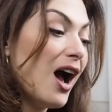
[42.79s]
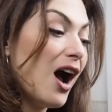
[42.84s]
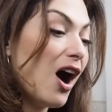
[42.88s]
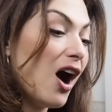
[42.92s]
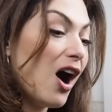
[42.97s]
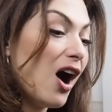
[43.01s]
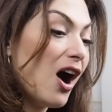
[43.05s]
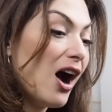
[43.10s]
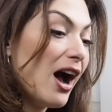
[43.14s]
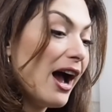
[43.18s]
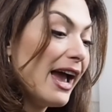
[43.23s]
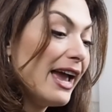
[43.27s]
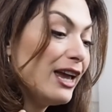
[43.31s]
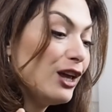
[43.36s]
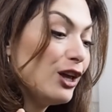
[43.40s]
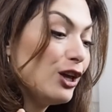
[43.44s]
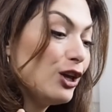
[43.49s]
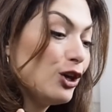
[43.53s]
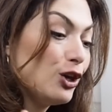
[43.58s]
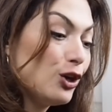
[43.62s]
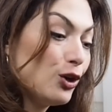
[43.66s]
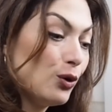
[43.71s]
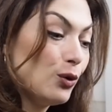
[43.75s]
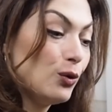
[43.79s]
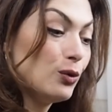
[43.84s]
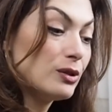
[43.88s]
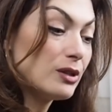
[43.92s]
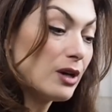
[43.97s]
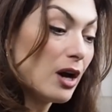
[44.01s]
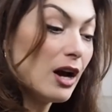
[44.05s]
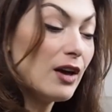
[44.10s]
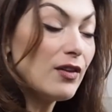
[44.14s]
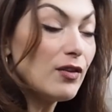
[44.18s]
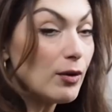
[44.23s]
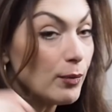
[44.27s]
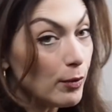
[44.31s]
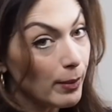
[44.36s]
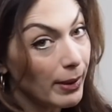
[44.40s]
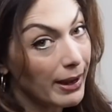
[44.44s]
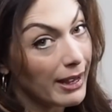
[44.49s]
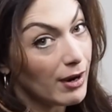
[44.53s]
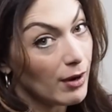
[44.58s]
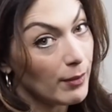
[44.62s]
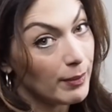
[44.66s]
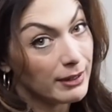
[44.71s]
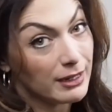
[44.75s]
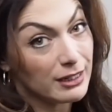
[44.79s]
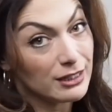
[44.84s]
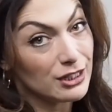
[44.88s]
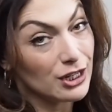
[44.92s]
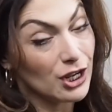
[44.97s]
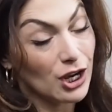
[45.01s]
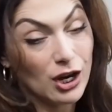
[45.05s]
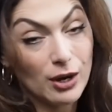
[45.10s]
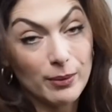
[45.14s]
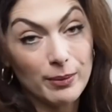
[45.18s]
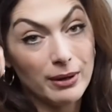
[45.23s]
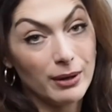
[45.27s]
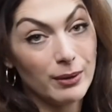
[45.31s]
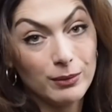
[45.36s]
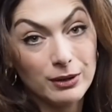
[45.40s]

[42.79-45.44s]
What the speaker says: Either I put my hair up in a turban,